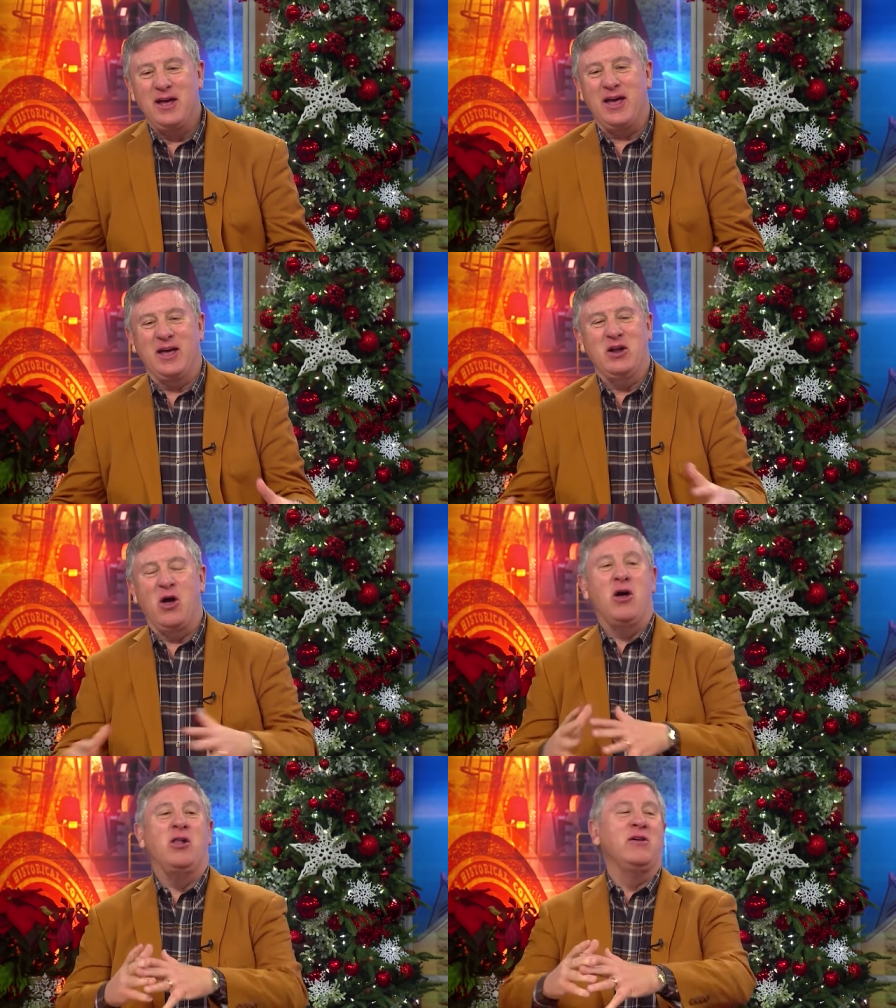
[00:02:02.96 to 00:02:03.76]
and
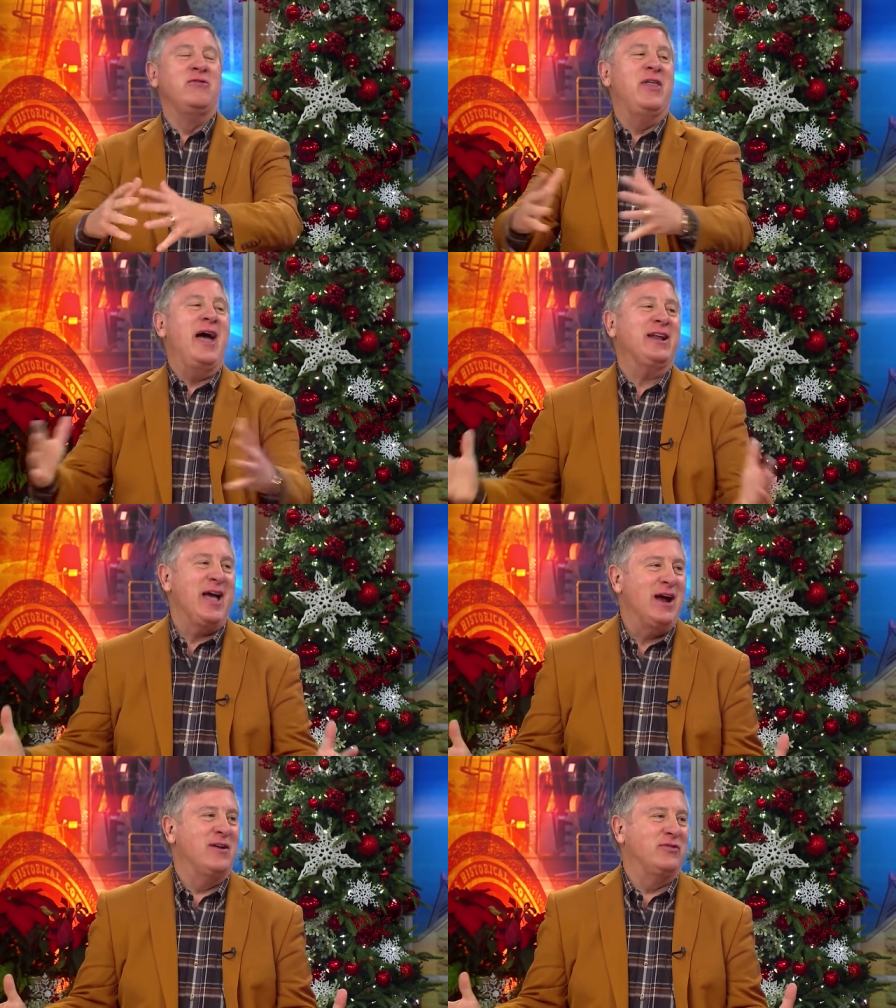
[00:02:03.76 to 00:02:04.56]
all of that
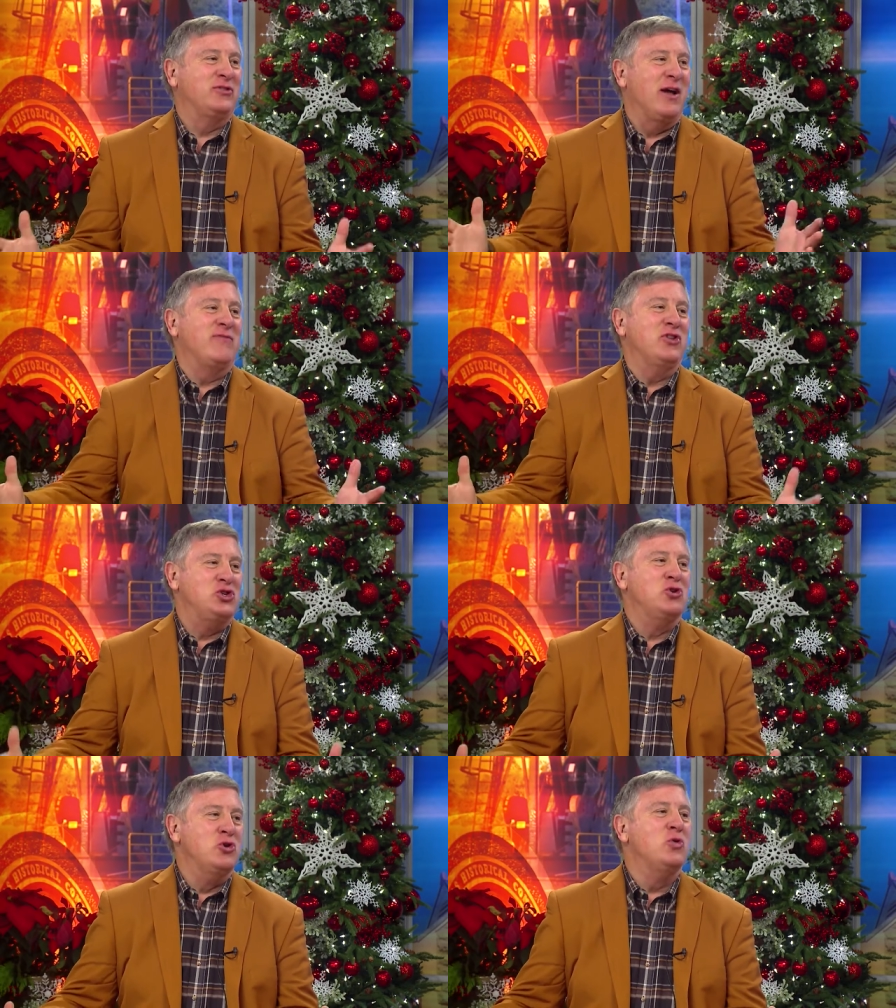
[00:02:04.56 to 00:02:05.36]
kind of stuff
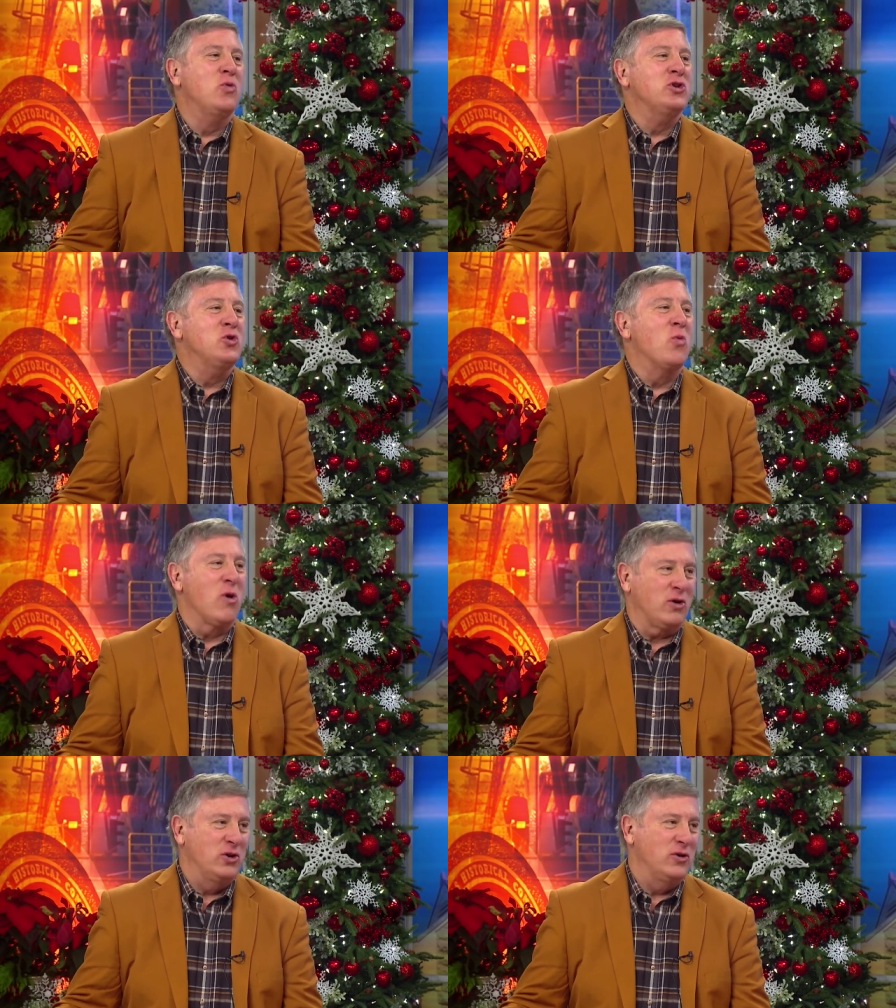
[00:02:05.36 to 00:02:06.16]
that you do when you
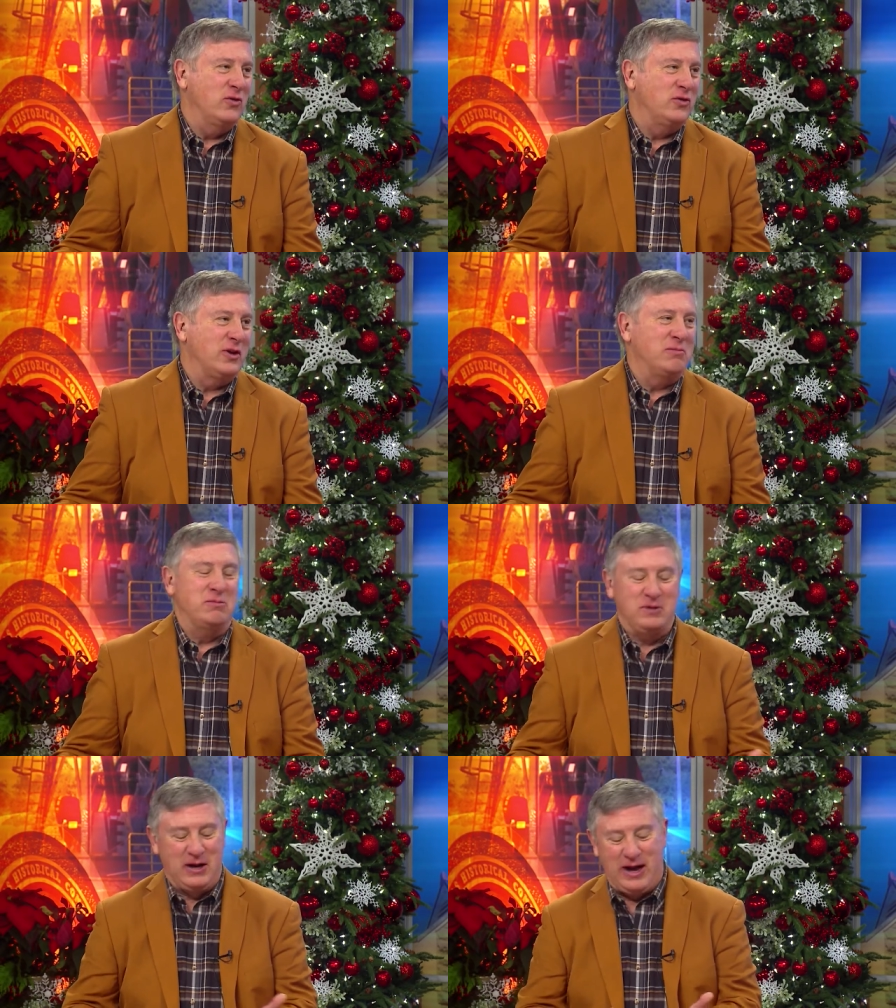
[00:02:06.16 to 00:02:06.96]
work news. I,
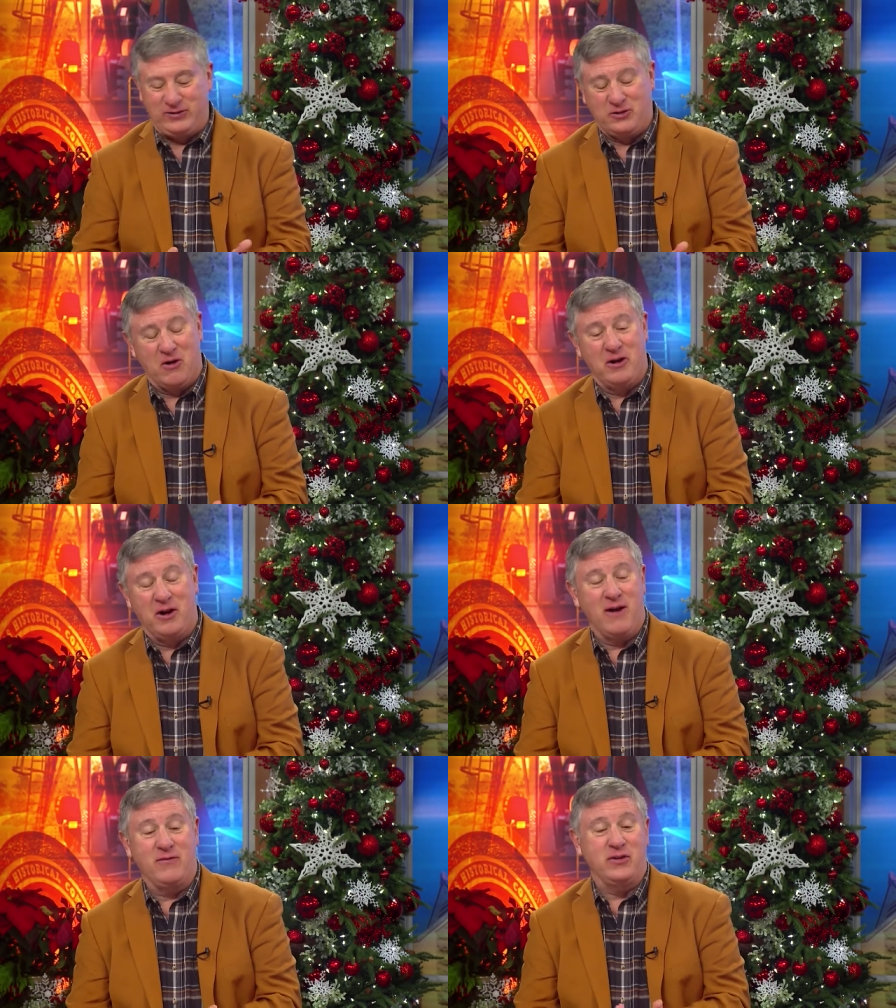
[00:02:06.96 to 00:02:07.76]
you know, I started
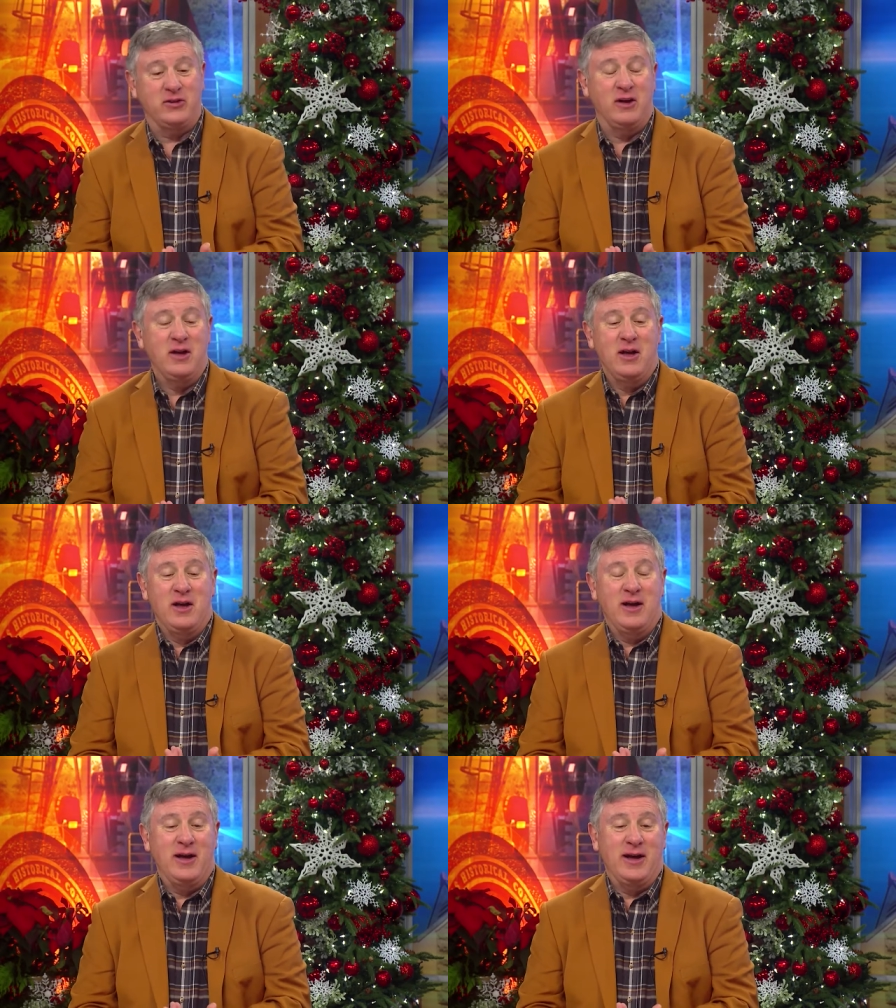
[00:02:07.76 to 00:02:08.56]
off as a,
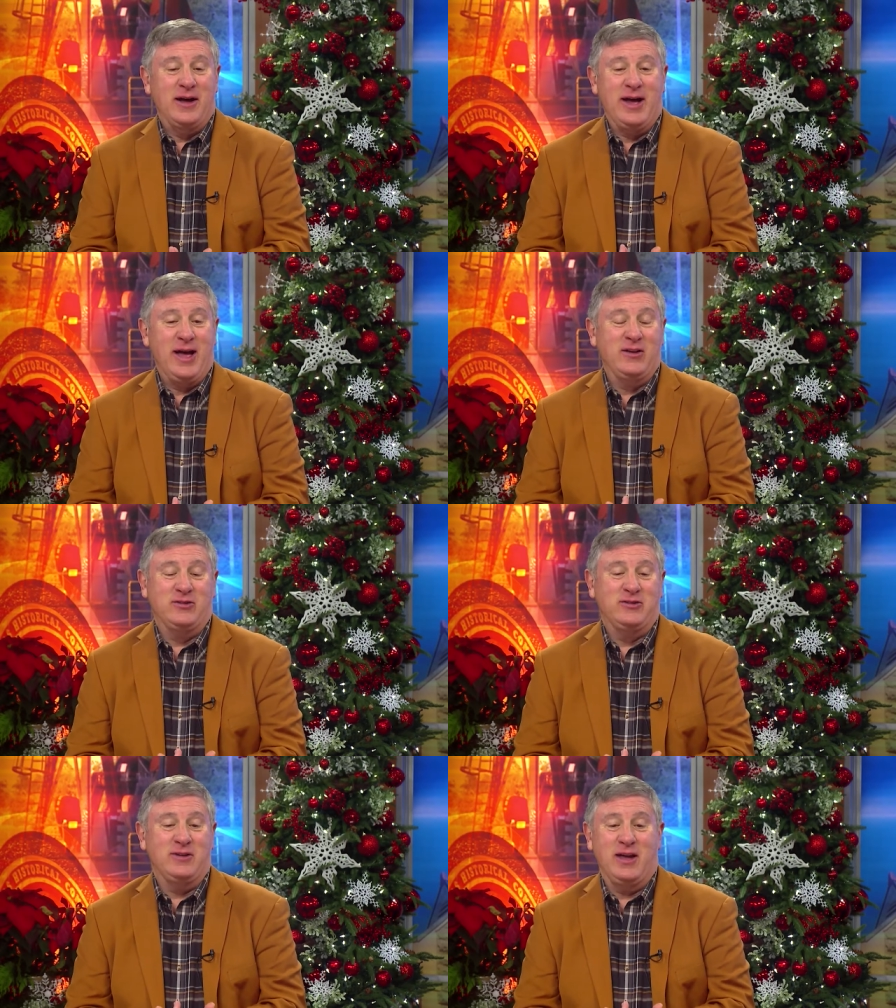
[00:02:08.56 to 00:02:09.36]
uh,
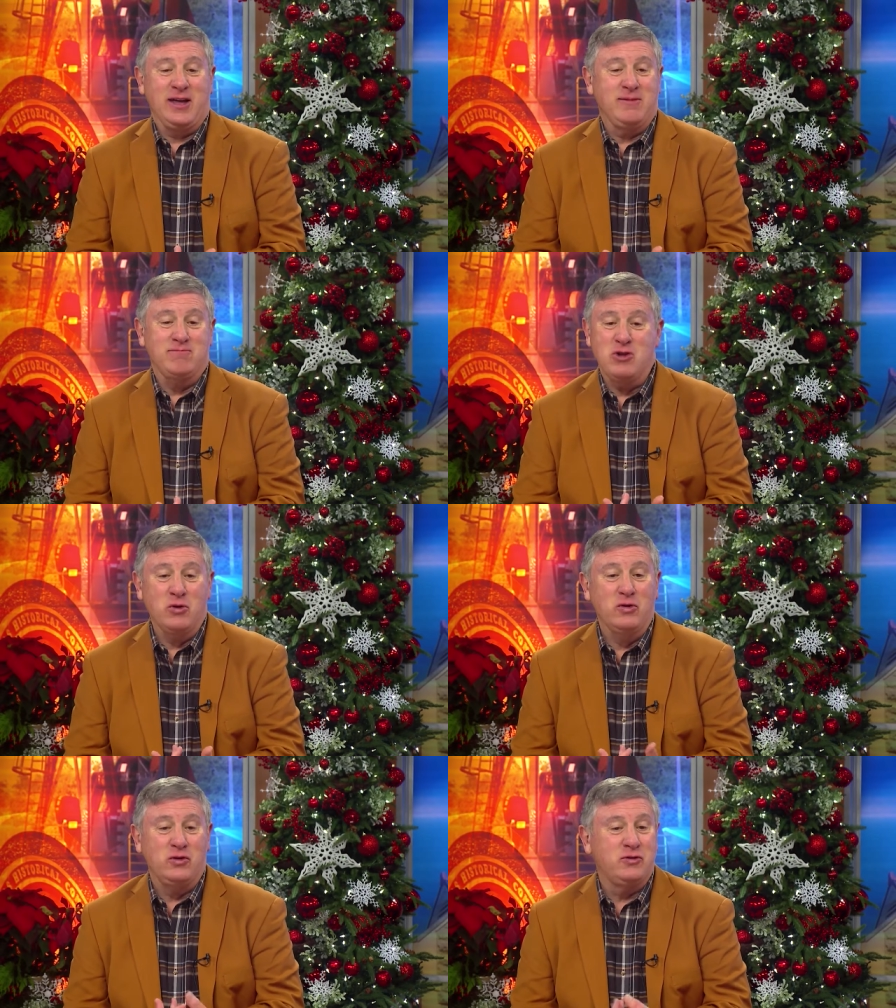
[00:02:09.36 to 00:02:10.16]
as a
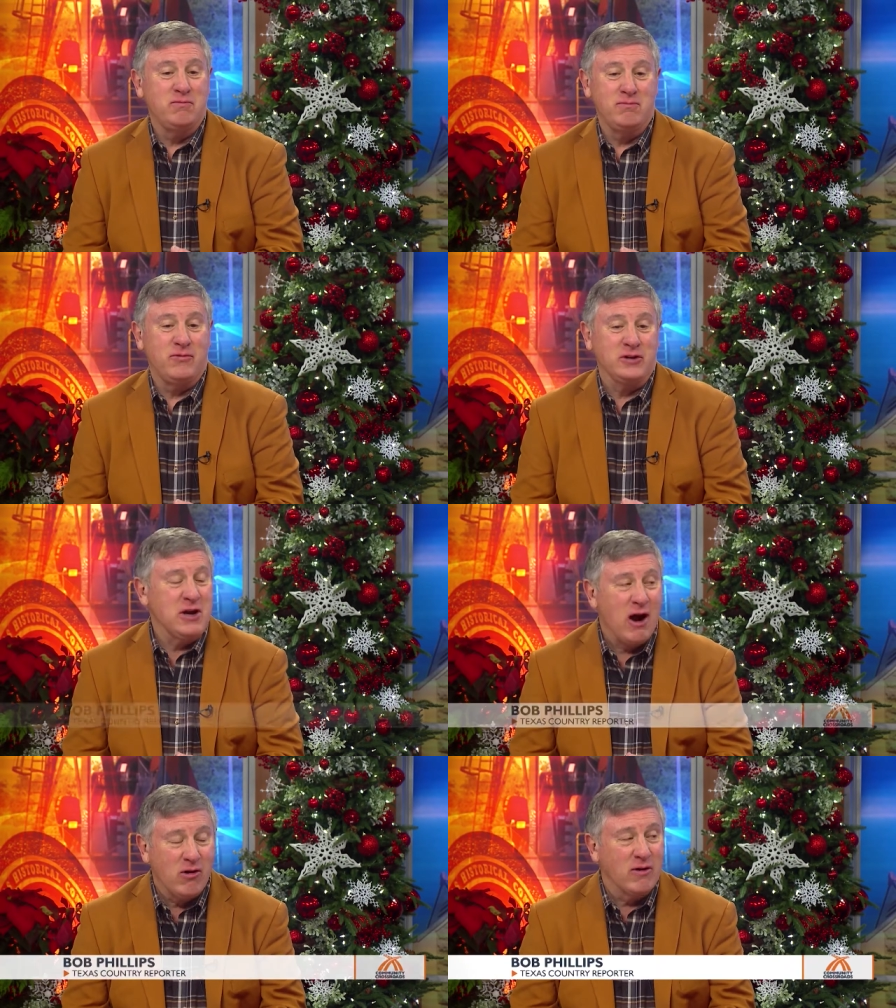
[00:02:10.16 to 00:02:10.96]
news
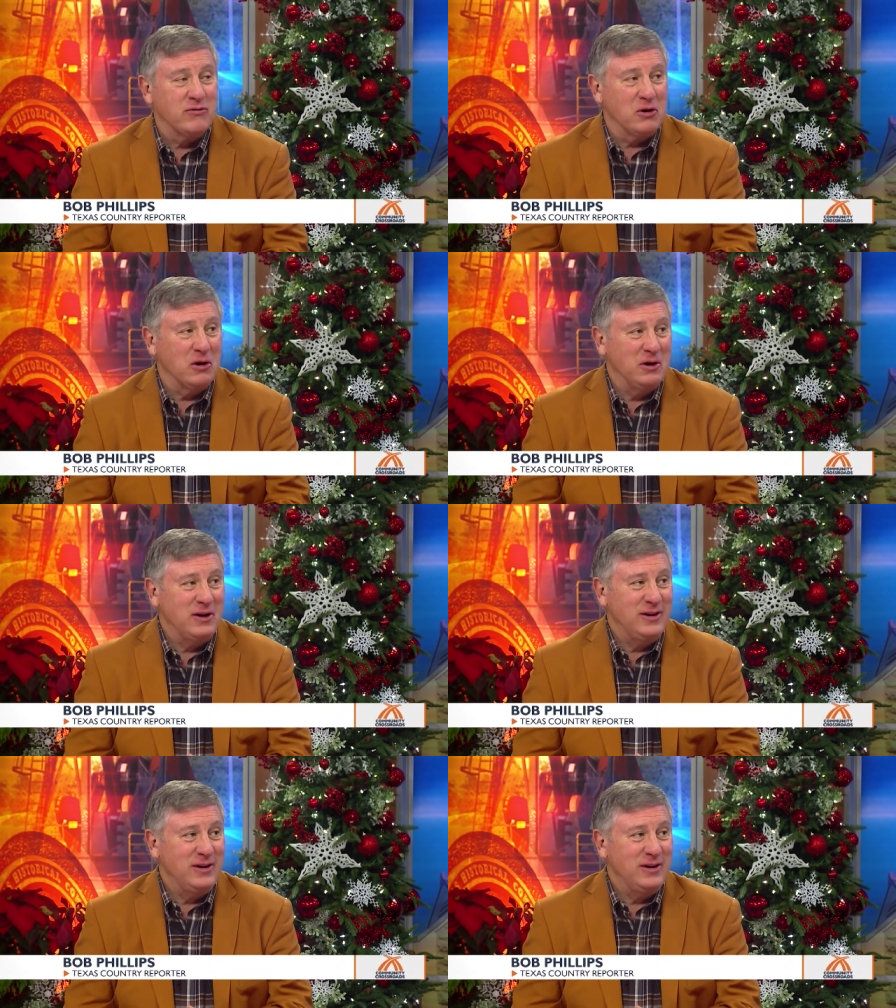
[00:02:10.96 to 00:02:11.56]
photographer